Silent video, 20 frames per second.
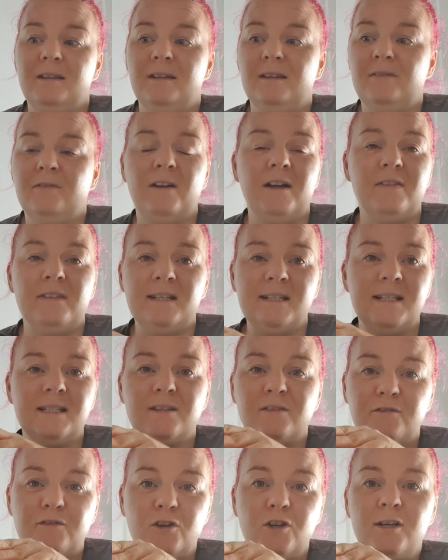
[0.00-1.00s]
fact, this is
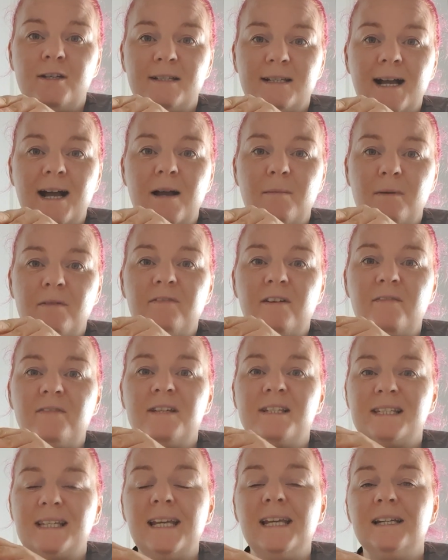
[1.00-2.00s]
the first time I've ever
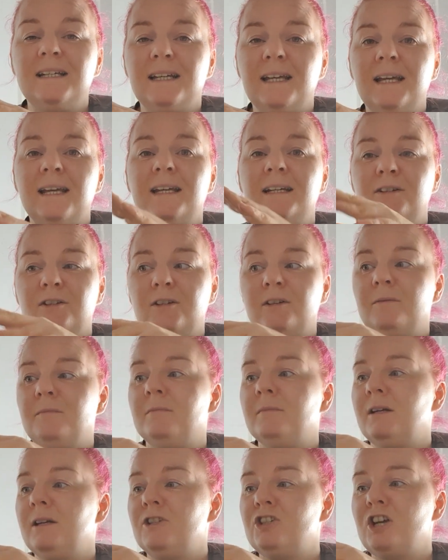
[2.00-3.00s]
seen it in
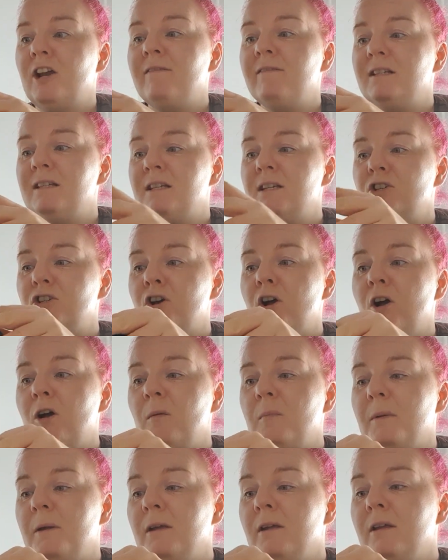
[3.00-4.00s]
a charity
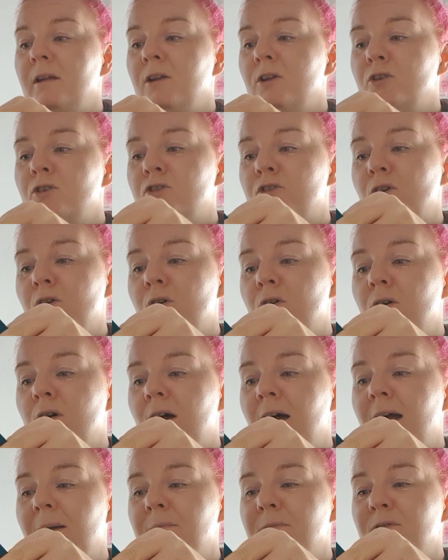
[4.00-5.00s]
shop.
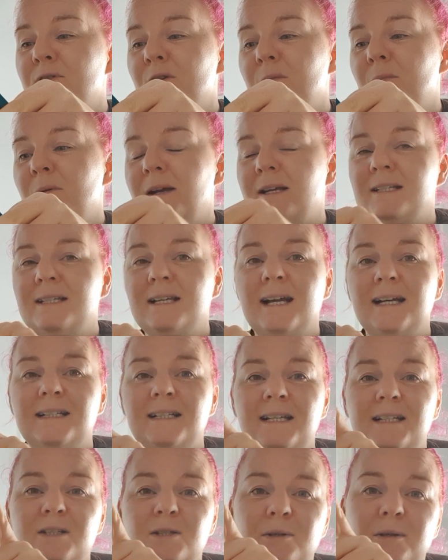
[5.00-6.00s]
So I'm super
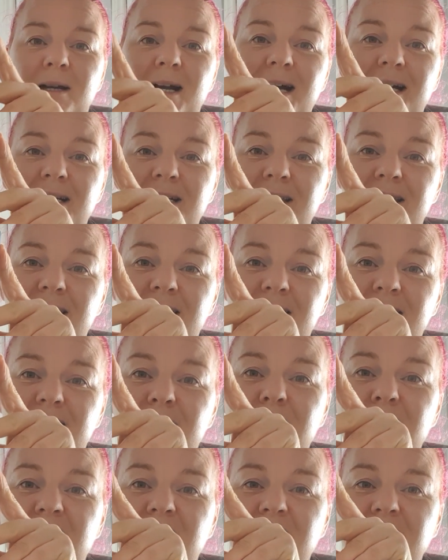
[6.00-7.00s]
excited to add this to
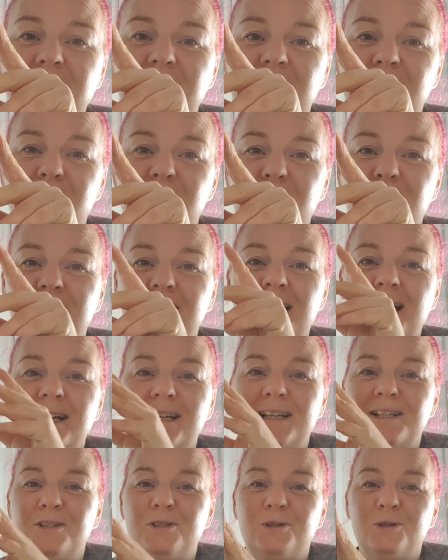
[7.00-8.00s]
my collection, and
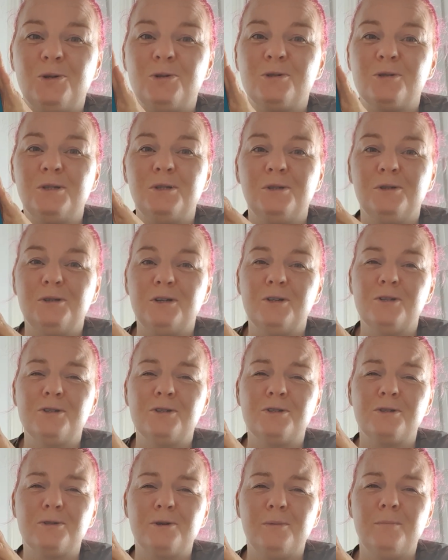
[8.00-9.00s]
it does look
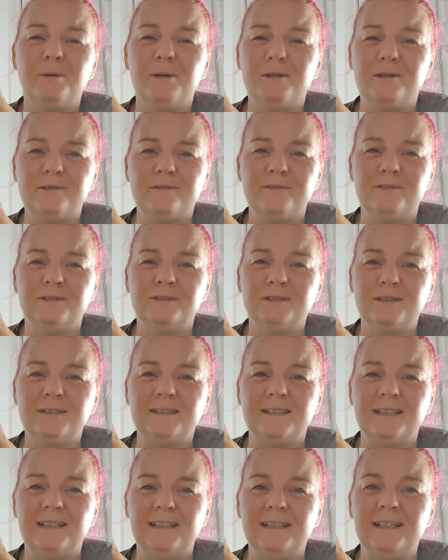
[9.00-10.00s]
so beautiful,
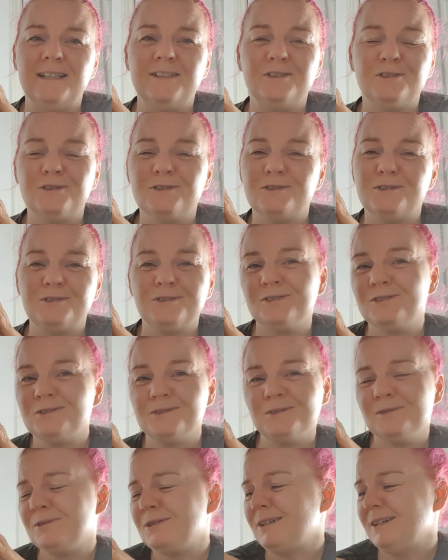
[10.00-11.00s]
doesn't it? Just
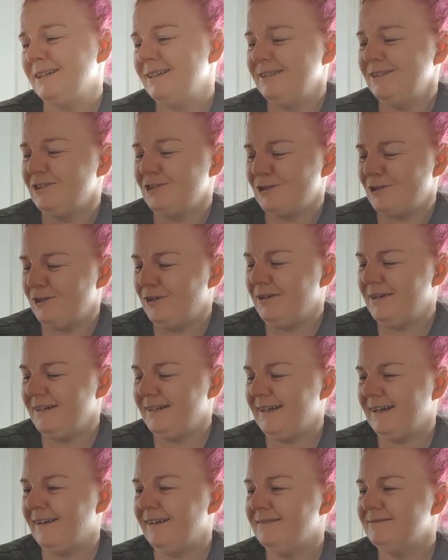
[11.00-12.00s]
look at
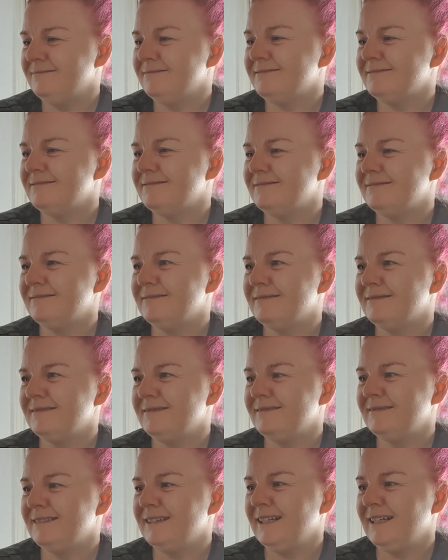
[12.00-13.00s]
it.
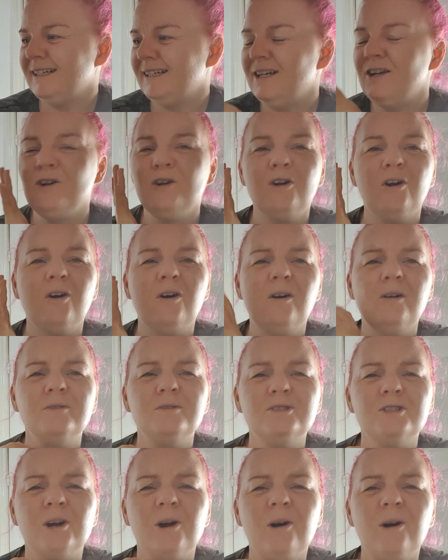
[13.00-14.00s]

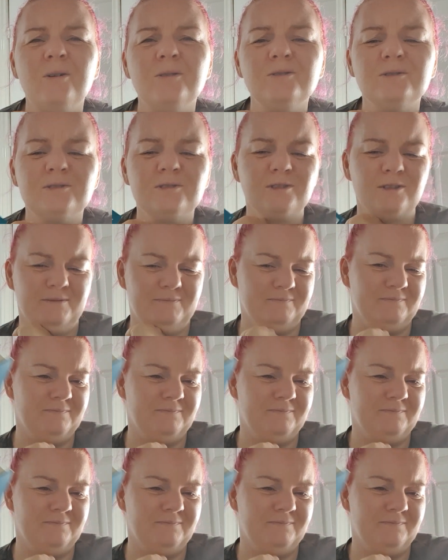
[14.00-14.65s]
Gorgeous.